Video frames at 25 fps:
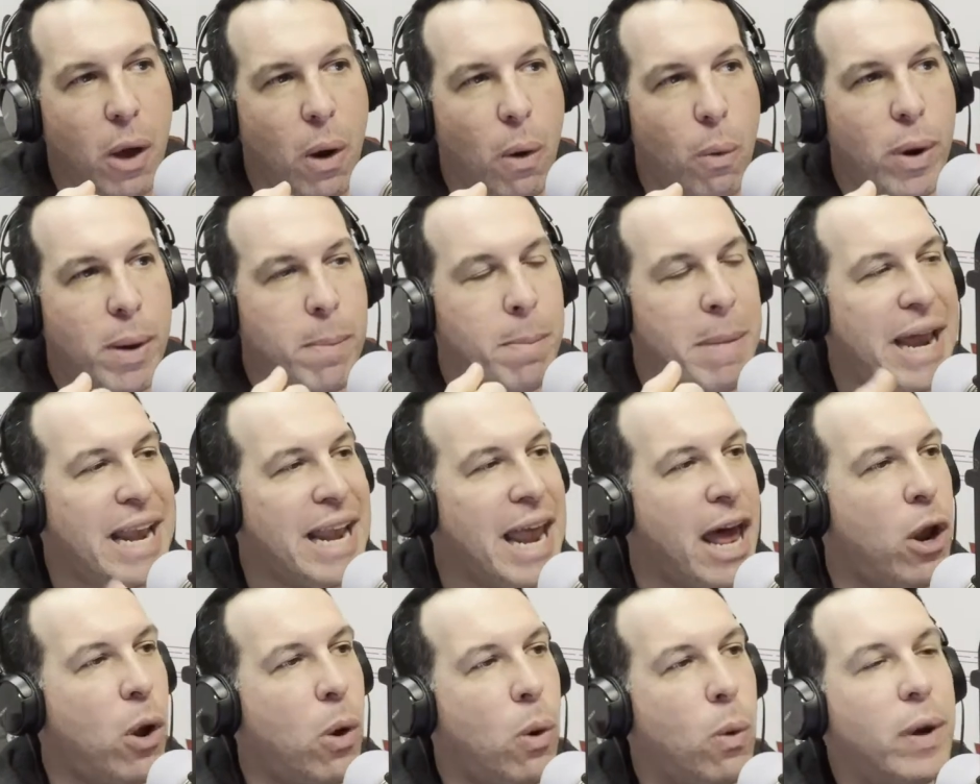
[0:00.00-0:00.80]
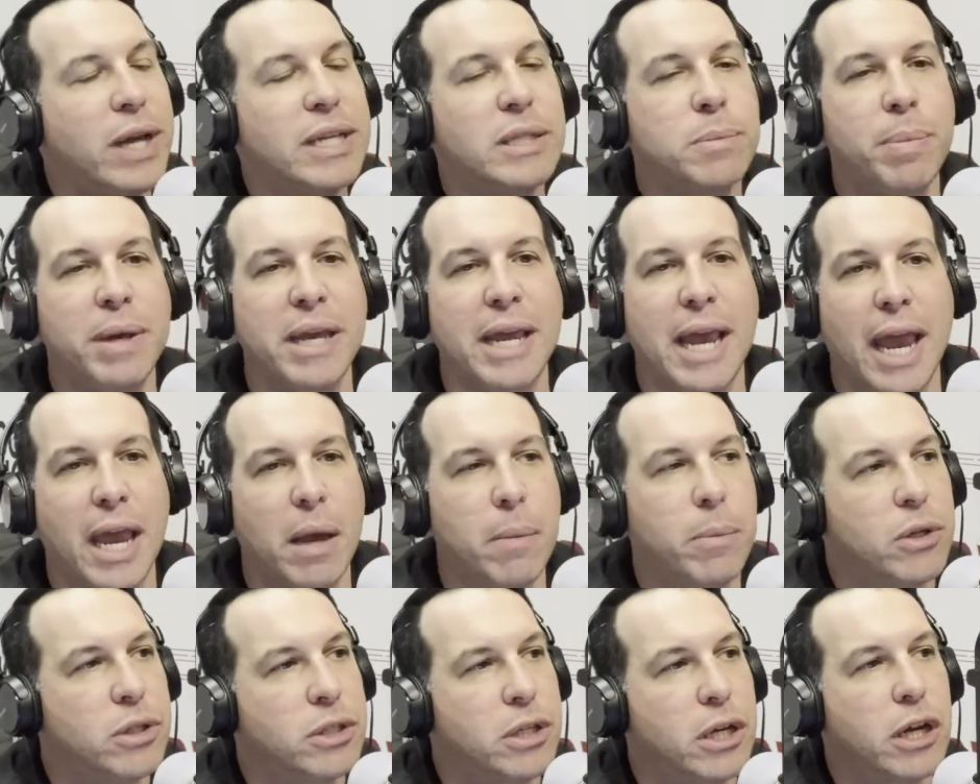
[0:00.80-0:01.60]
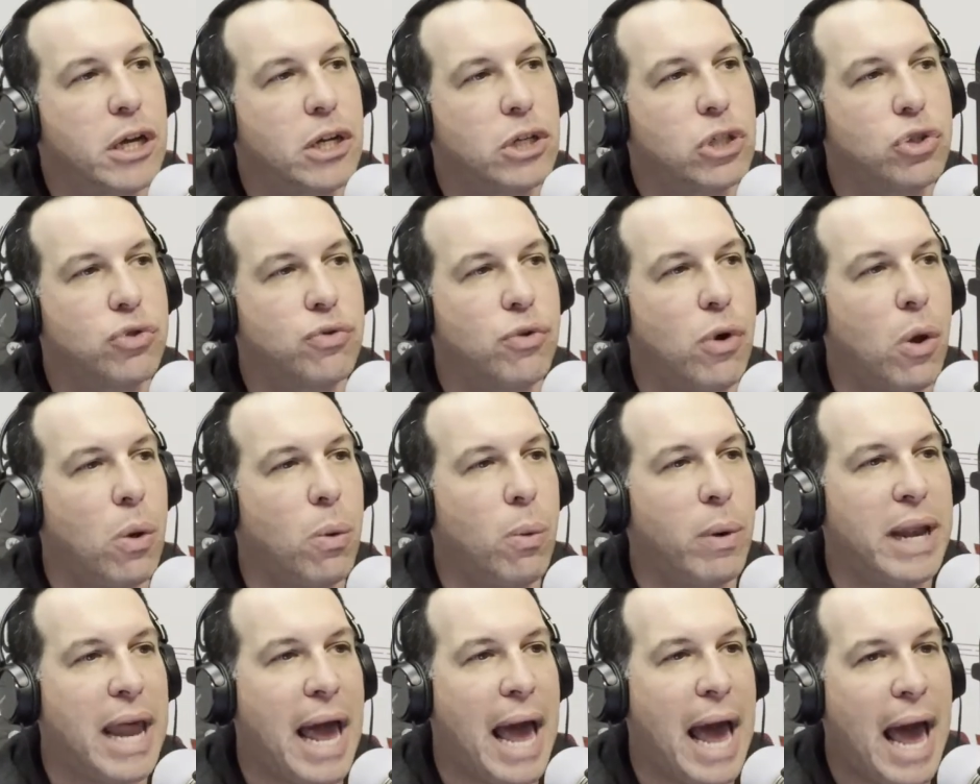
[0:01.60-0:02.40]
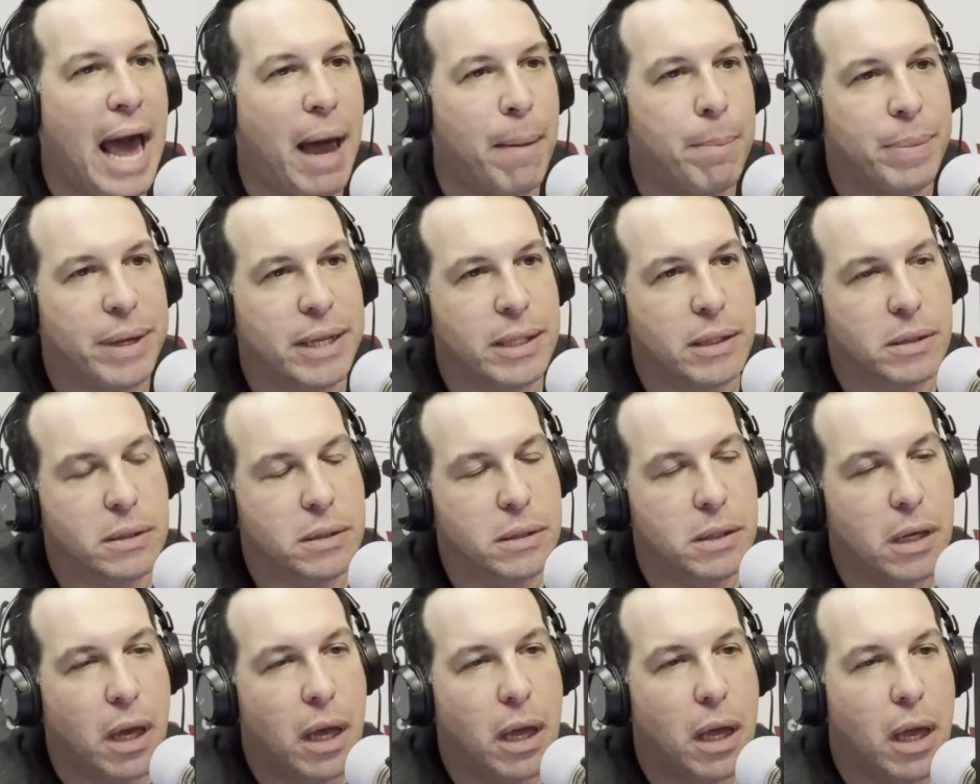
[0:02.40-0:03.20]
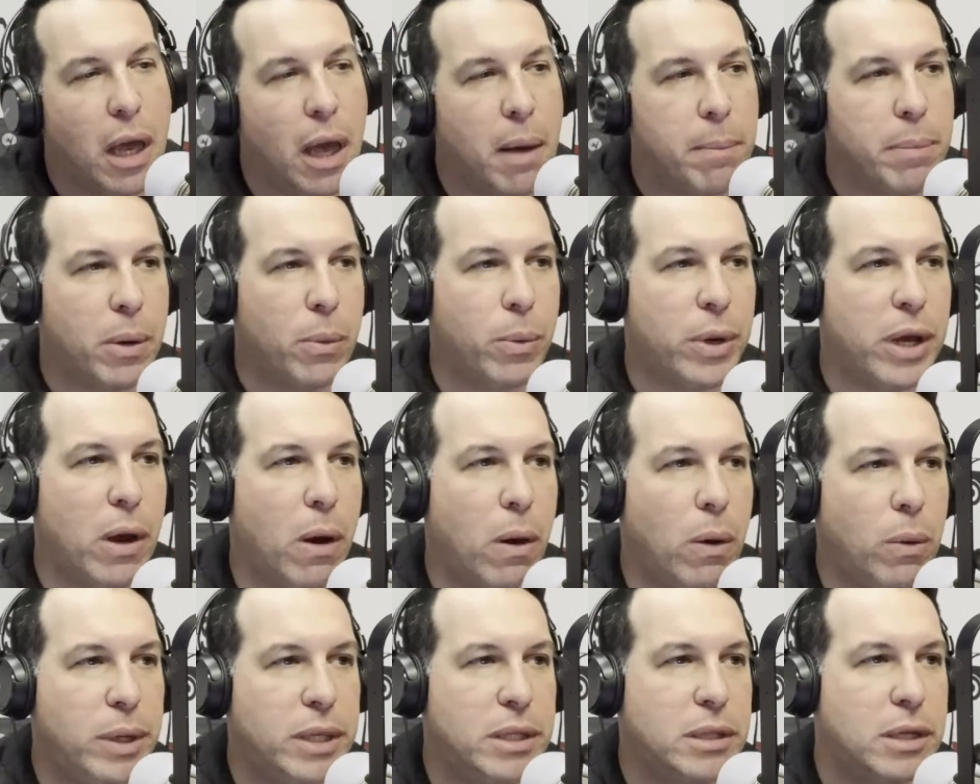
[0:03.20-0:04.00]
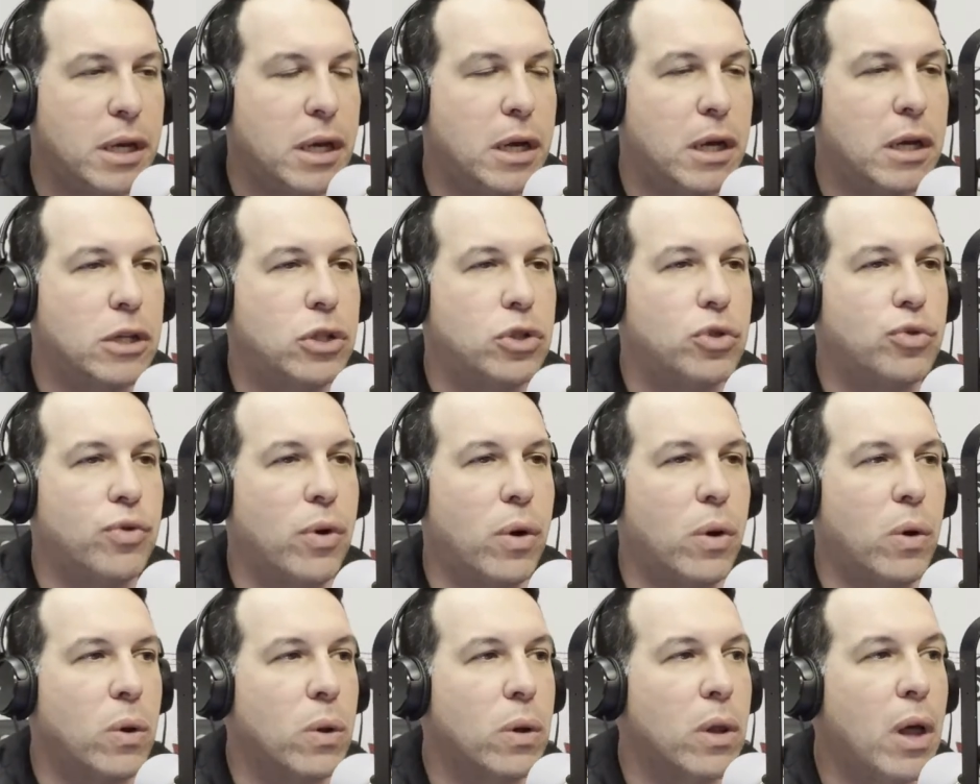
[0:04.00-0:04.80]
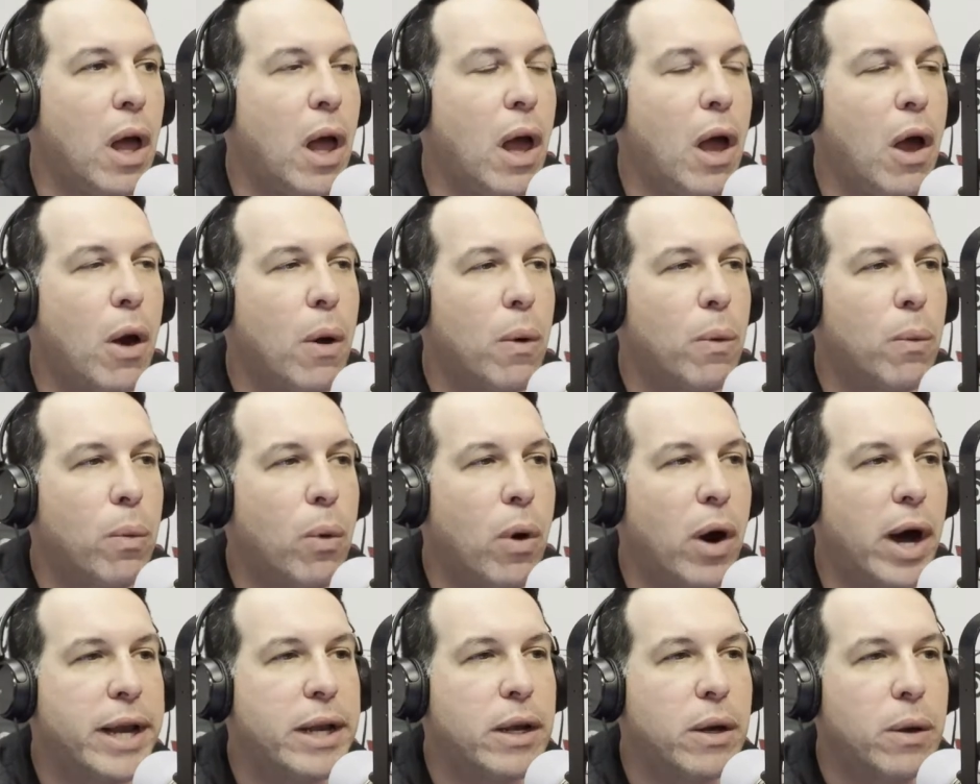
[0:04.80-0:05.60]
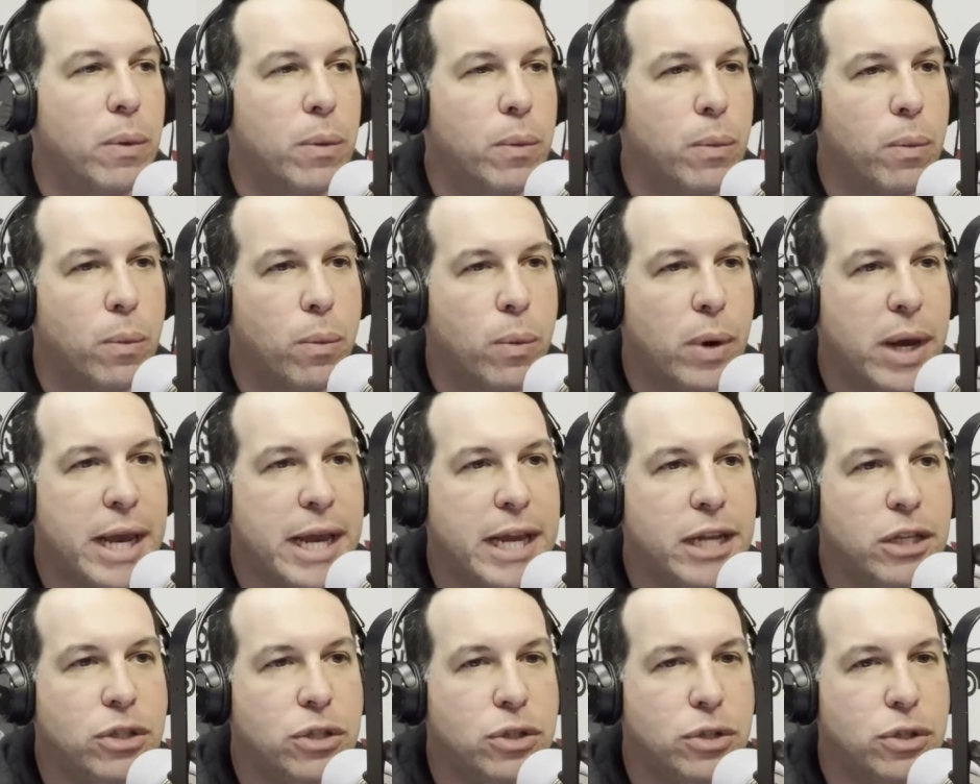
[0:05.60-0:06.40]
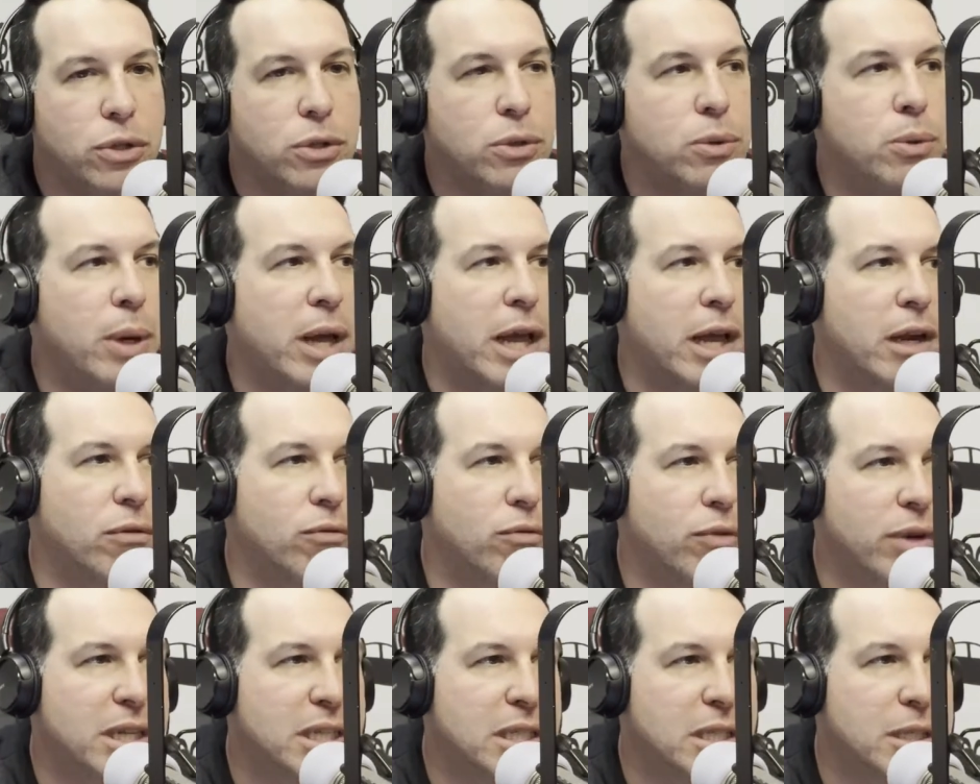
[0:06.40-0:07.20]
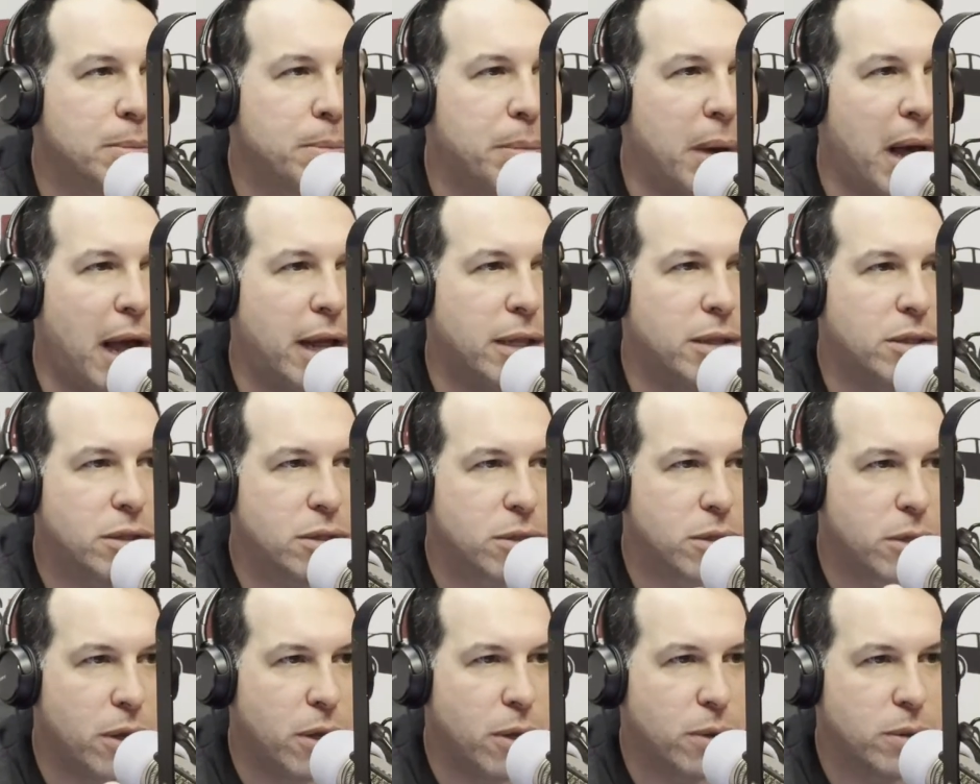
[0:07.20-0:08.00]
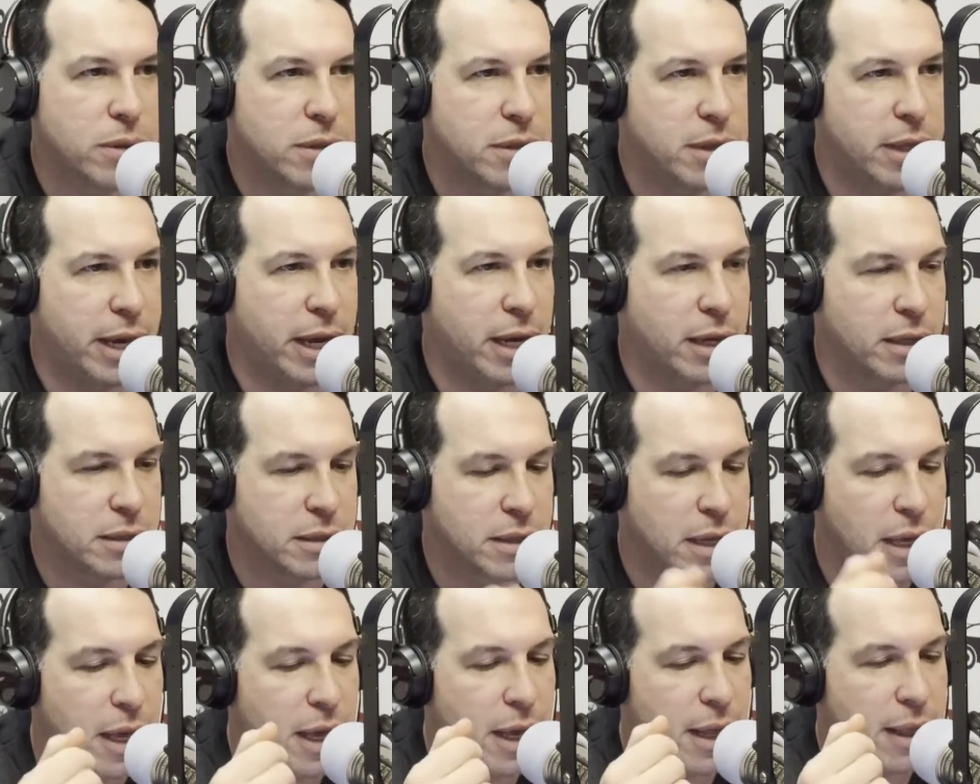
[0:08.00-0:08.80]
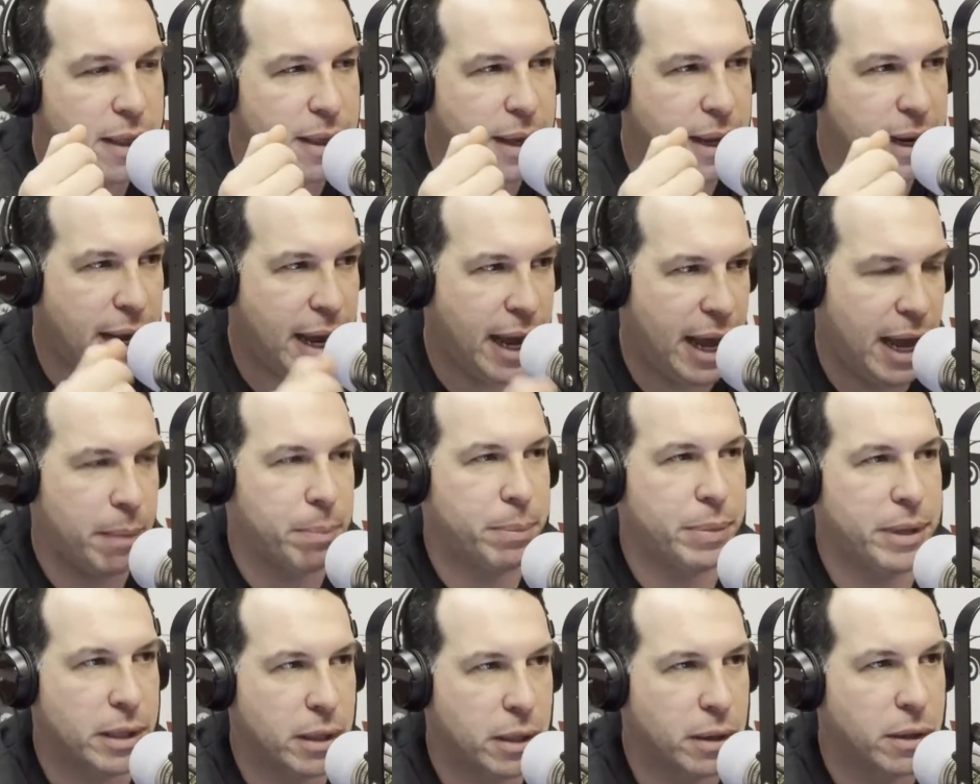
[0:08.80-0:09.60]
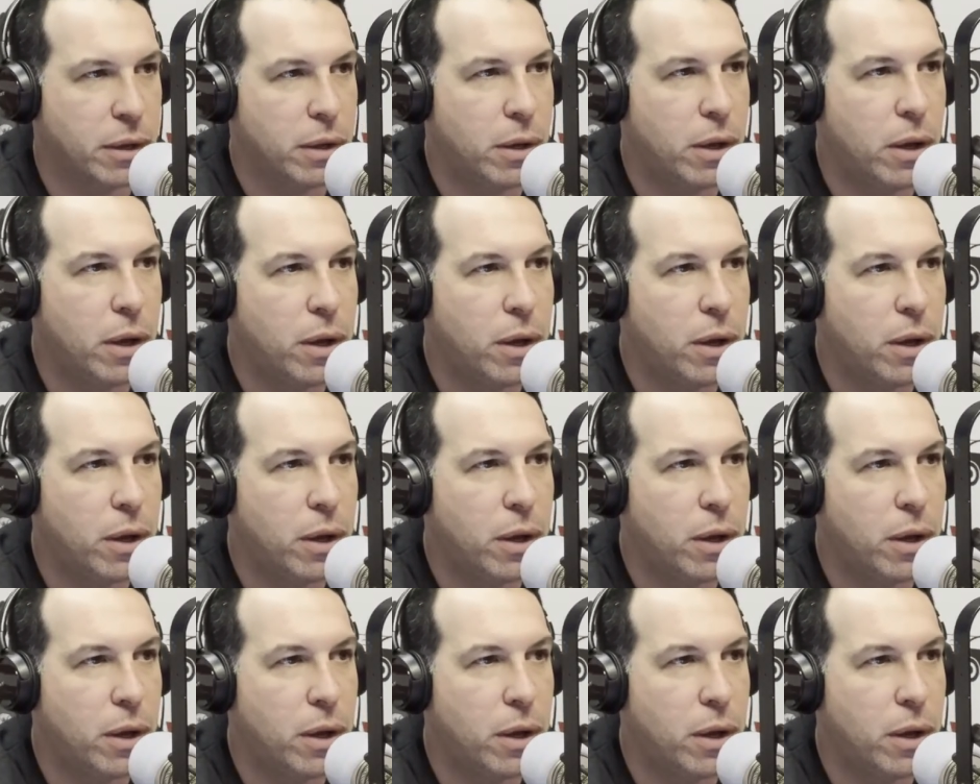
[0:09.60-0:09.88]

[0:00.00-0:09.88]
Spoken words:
We may not always be able to control what happens, but we always can control what we do in response to those things that happen.